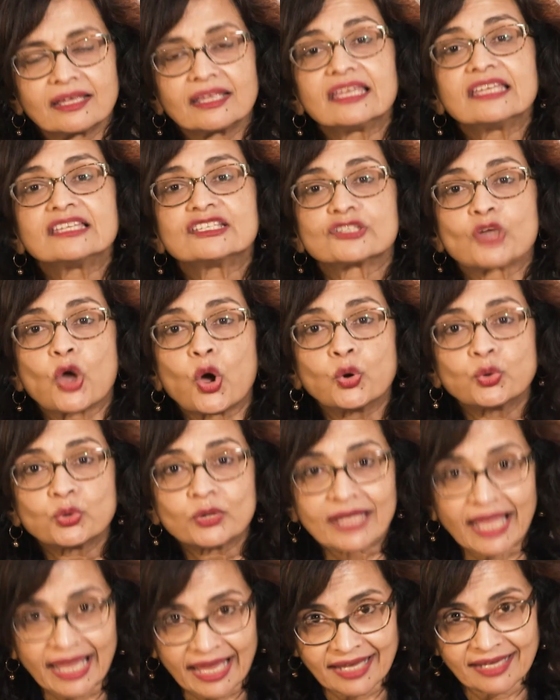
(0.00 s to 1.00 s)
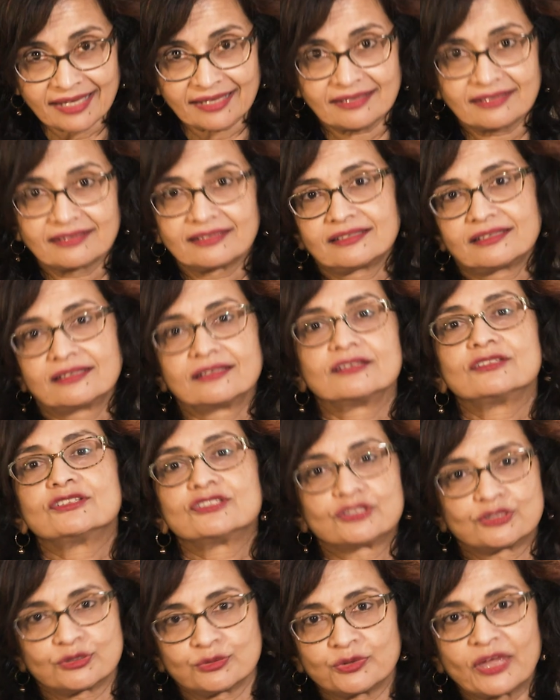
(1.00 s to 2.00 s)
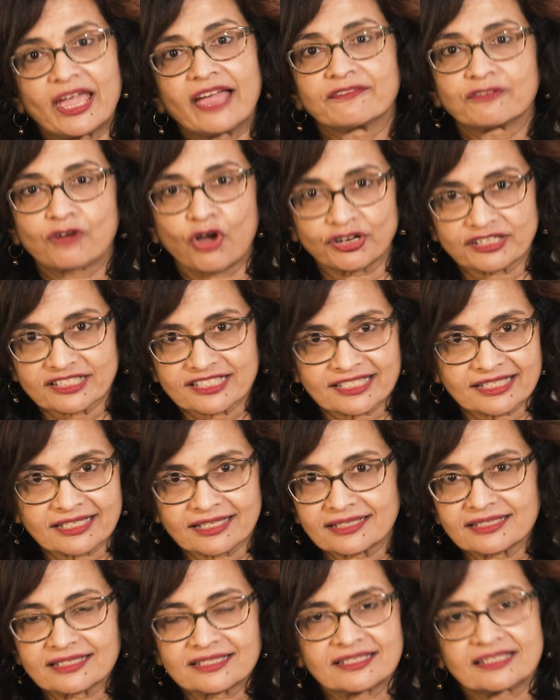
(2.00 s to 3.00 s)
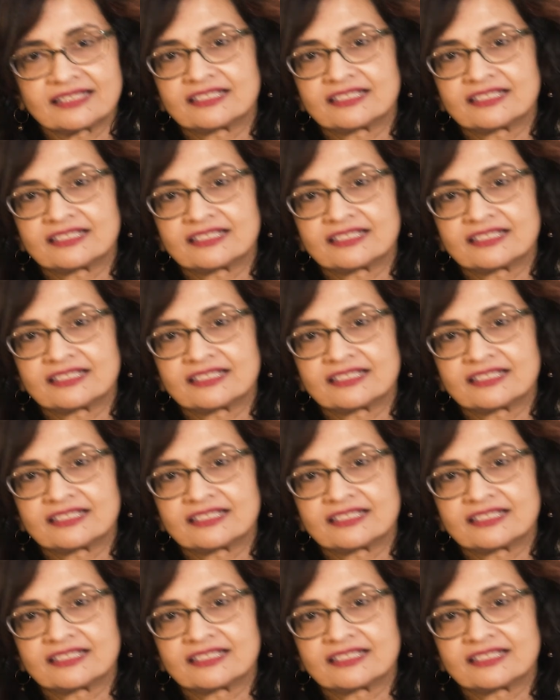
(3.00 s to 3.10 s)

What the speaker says: It's okay to have concerns.